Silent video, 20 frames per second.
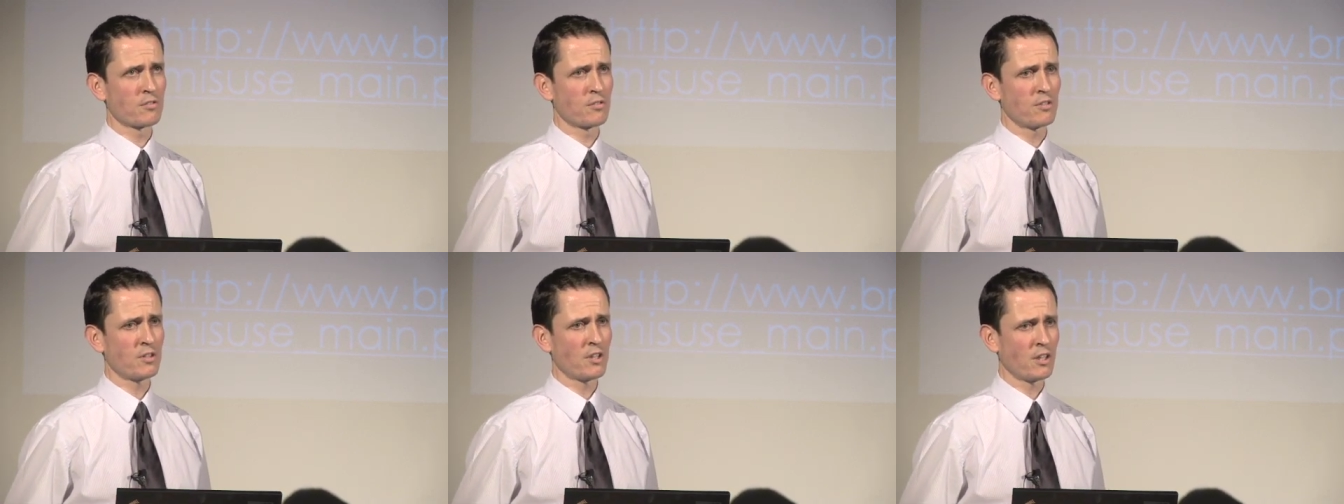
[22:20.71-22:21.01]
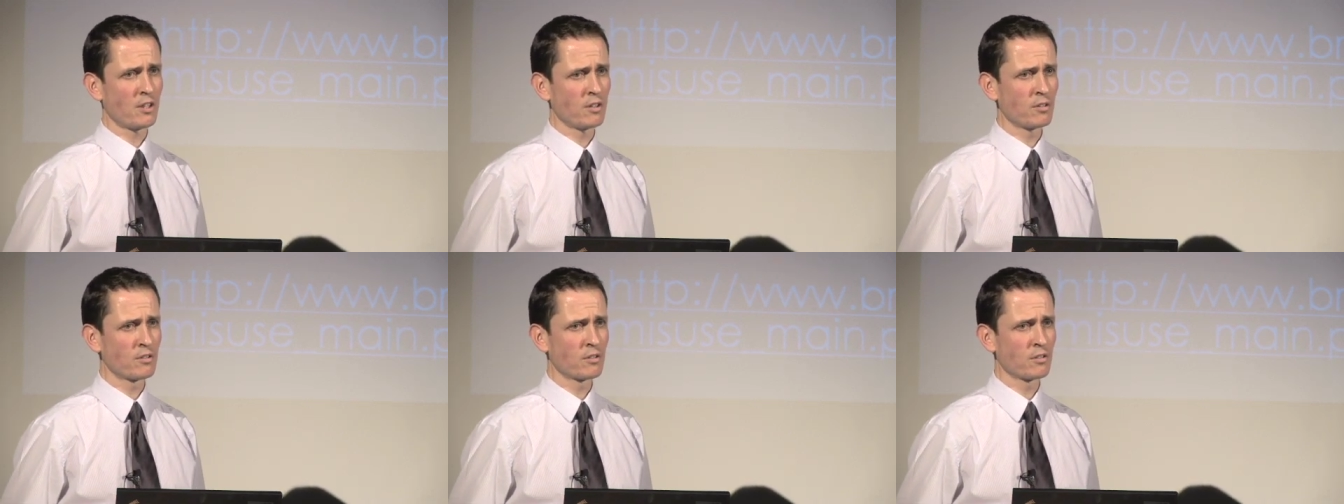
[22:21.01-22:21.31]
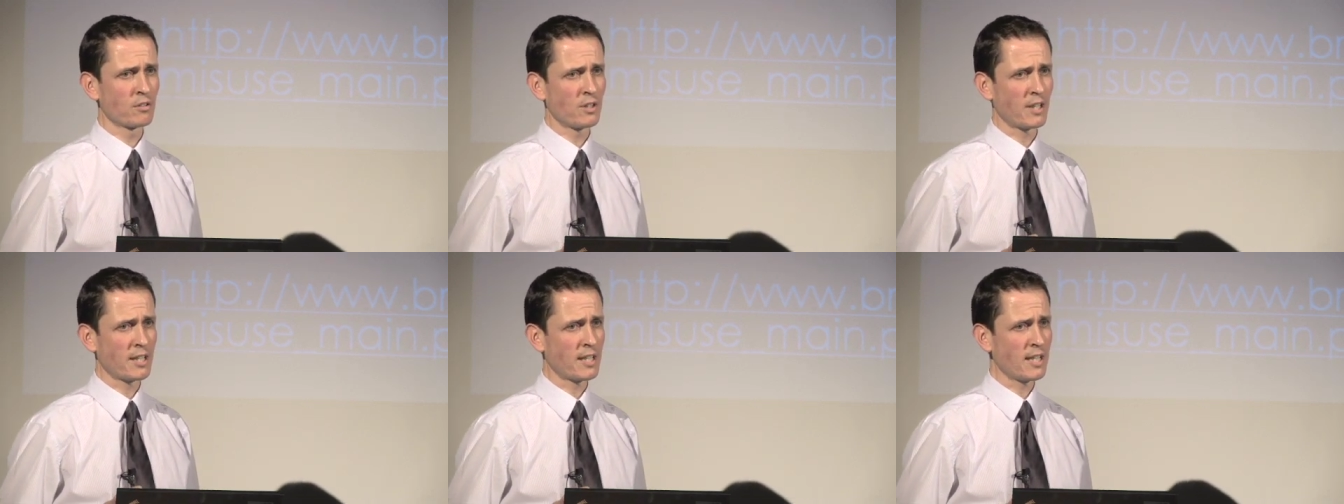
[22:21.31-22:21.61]
Now,
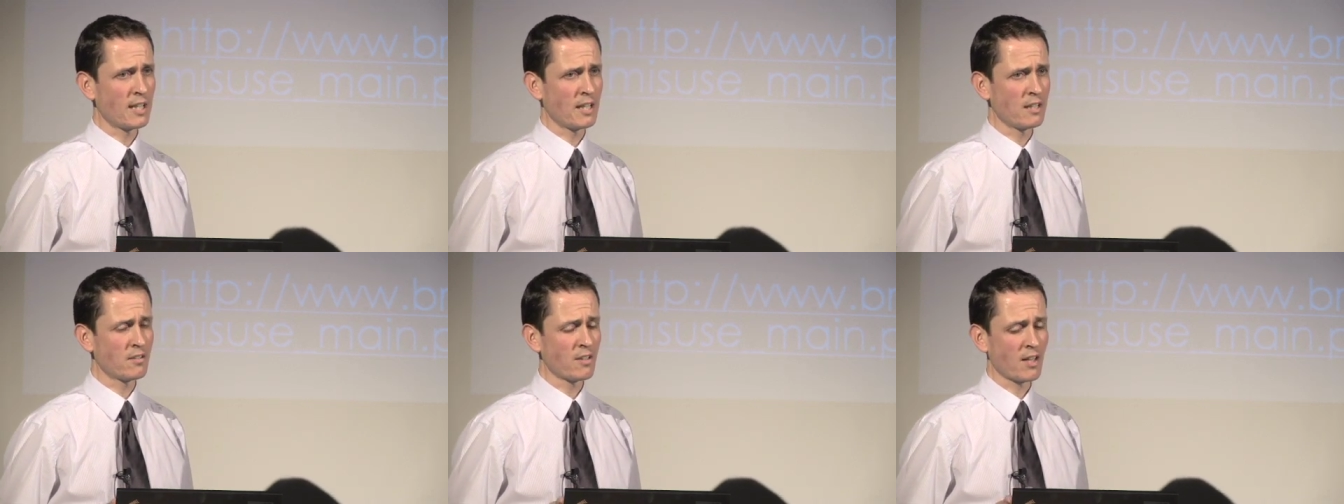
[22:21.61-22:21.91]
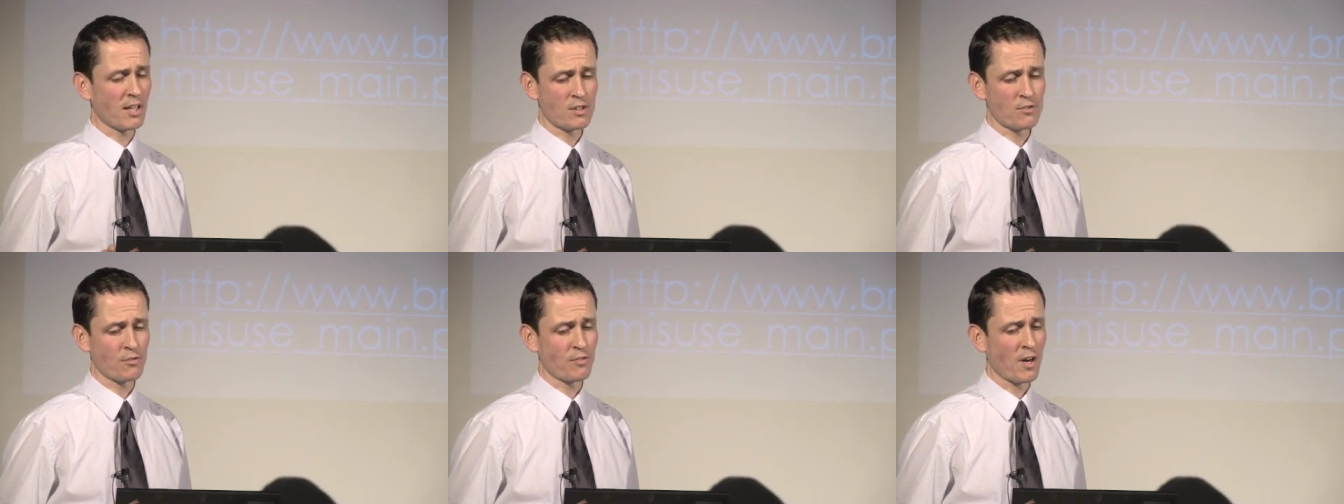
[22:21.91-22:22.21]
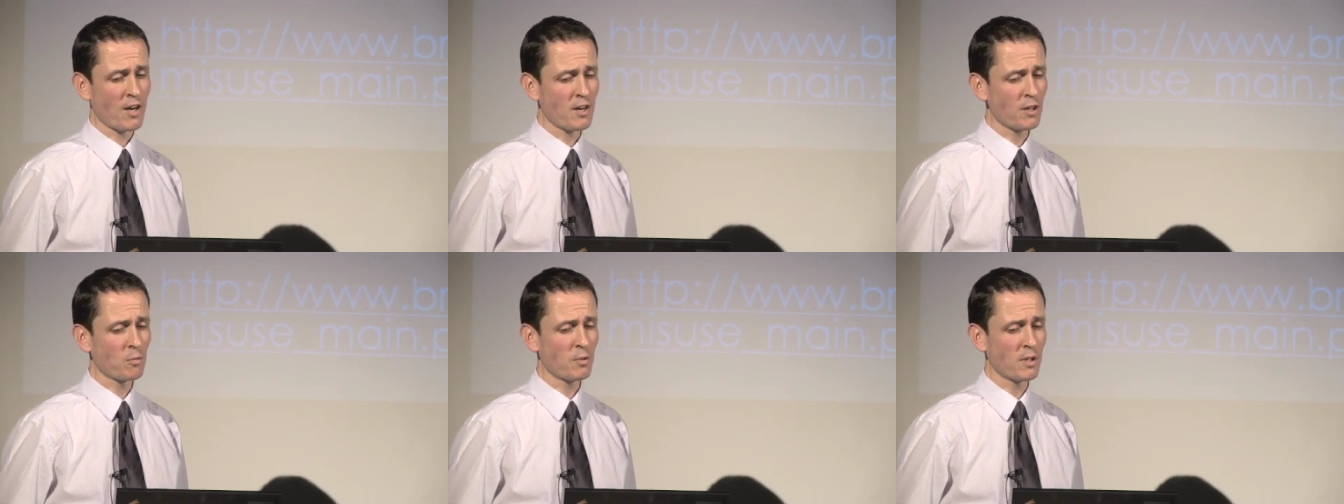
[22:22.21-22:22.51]
again, that is
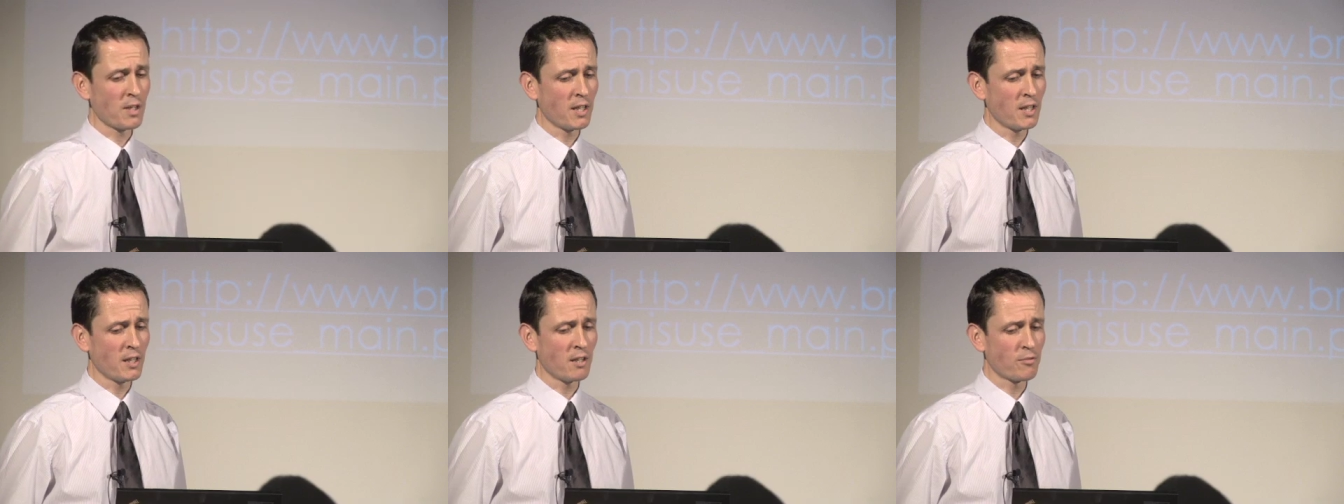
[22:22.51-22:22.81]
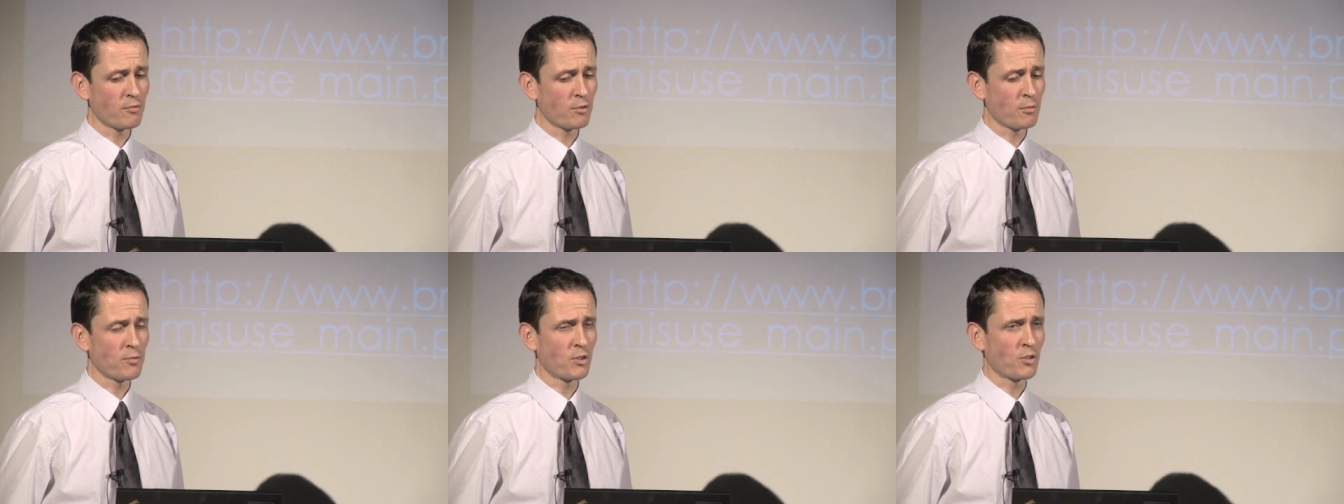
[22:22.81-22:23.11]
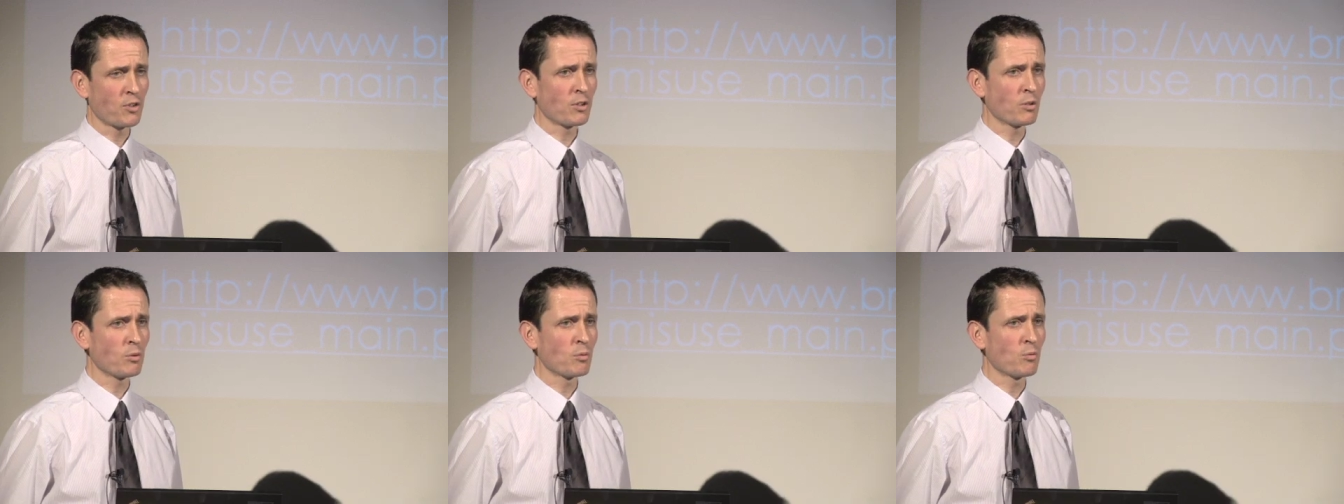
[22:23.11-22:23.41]
far away from the
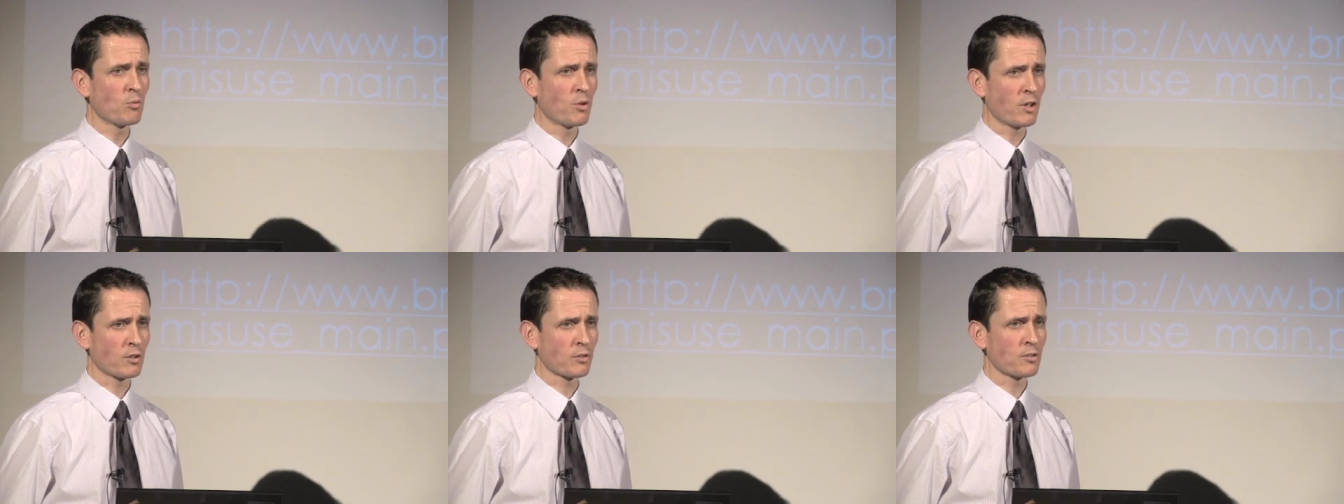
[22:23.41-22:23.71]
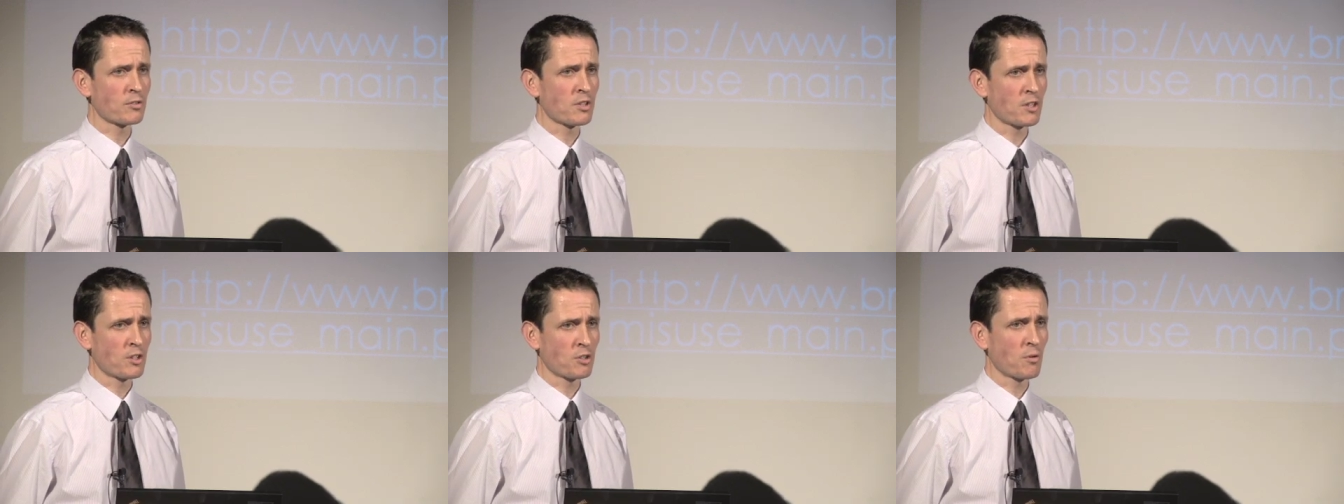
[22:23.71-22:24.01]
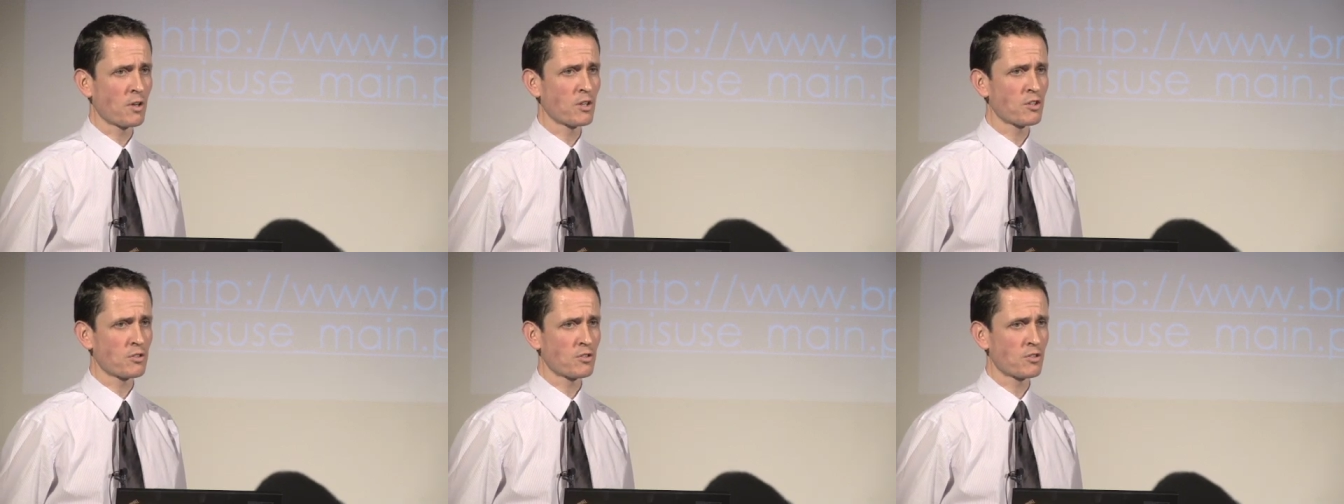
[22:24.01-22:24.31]
real-world
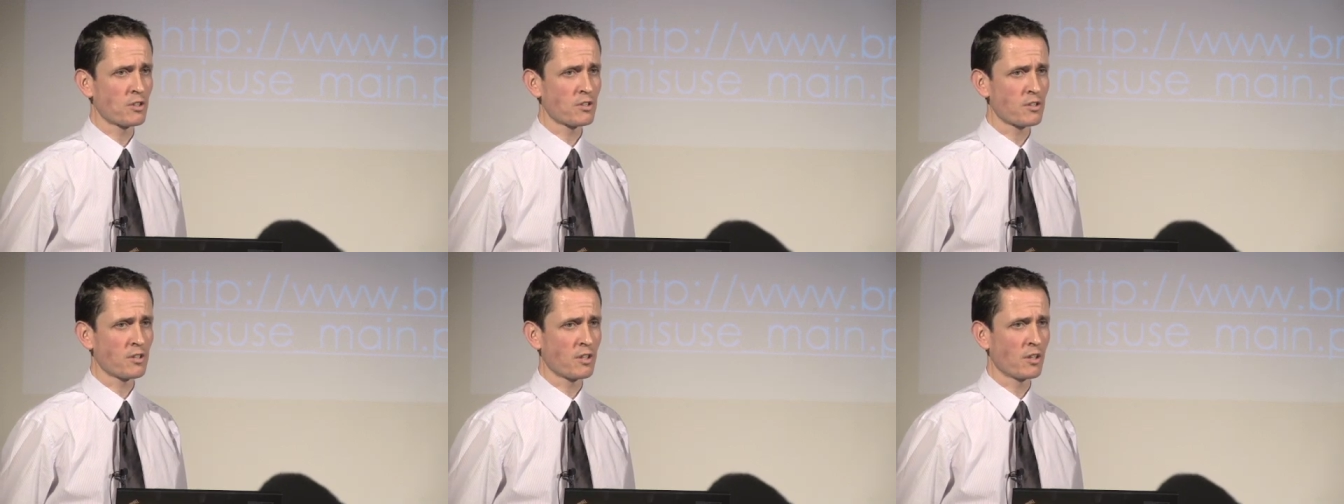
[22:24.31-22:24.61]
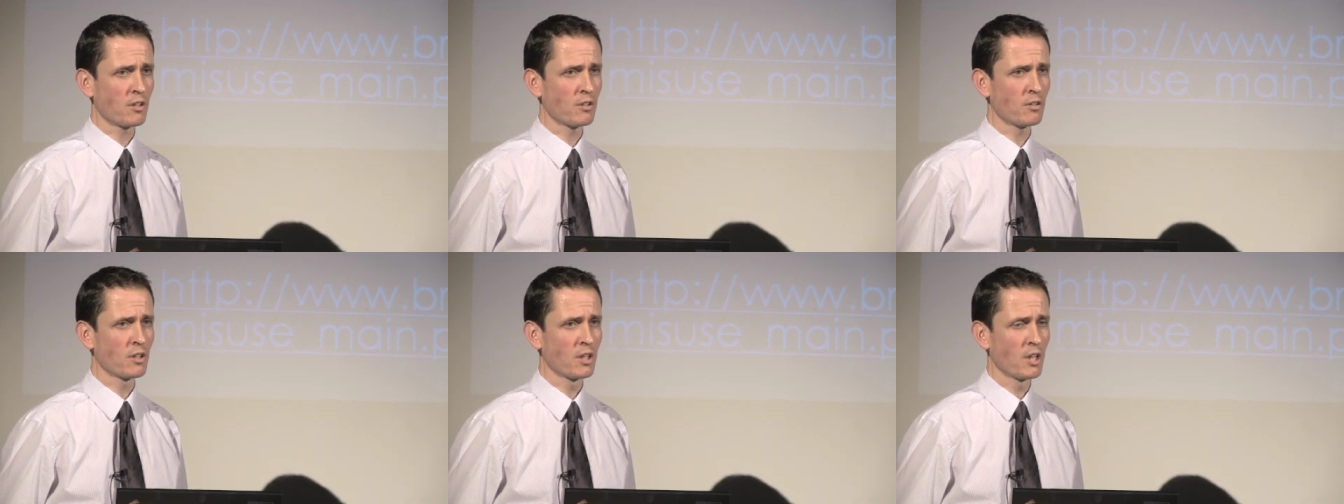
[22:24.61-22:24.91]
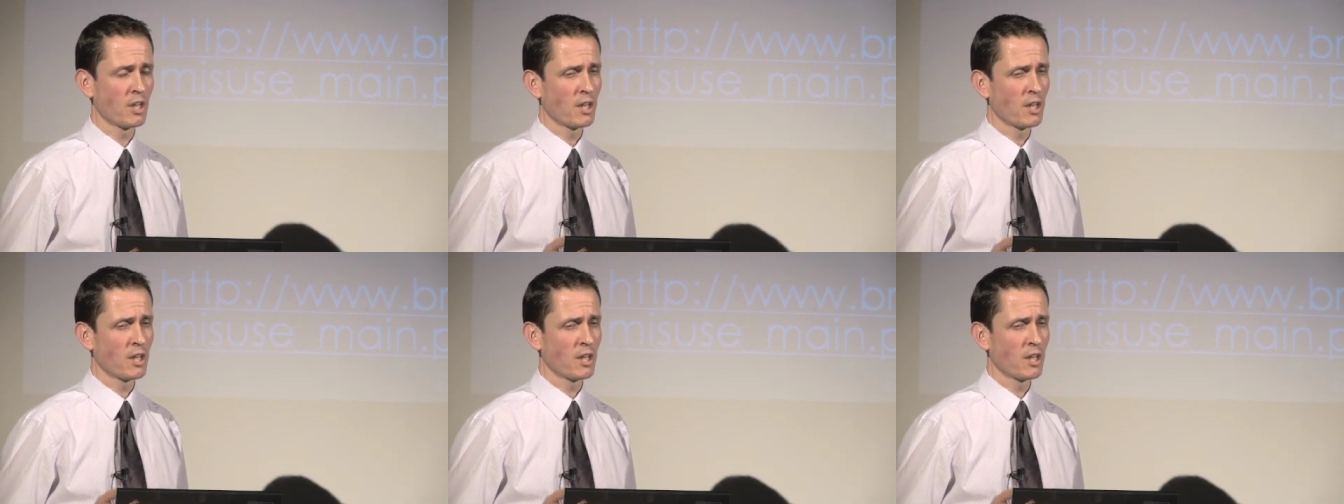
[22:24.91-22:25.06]
situation just now,